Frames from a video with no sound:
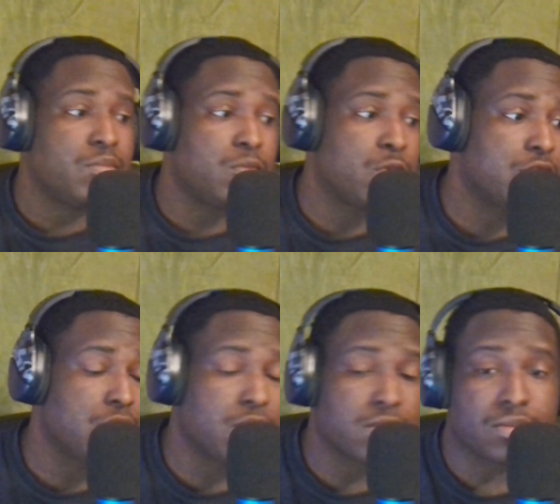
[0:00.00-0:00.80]
Make
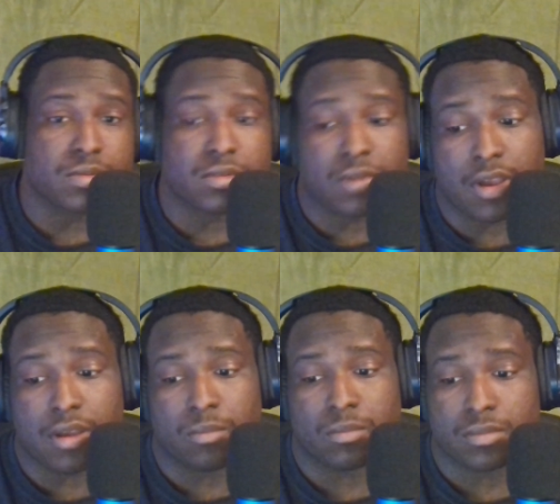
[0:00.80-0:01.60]
sure y'all
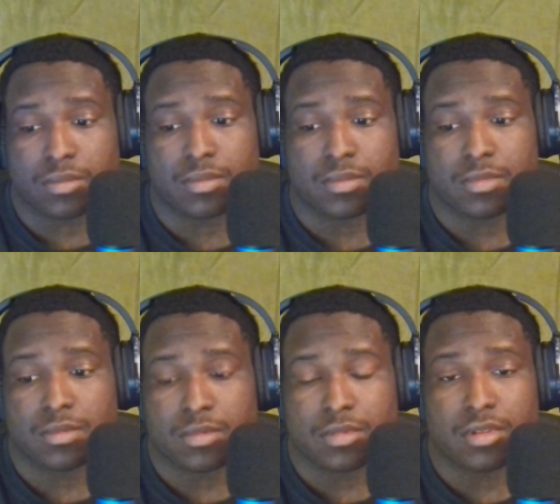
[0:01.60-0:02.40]
subscribe.
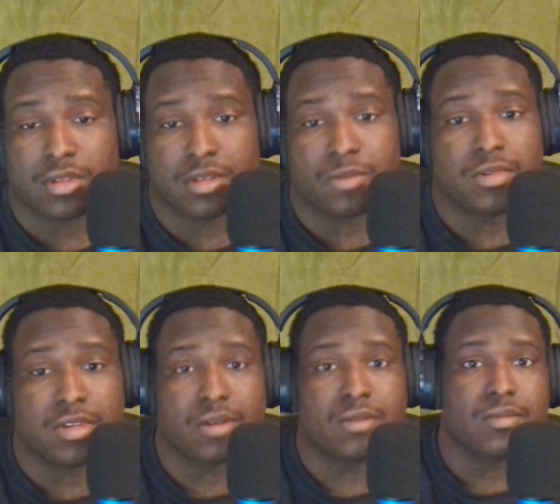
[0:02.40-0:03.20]
And we gone.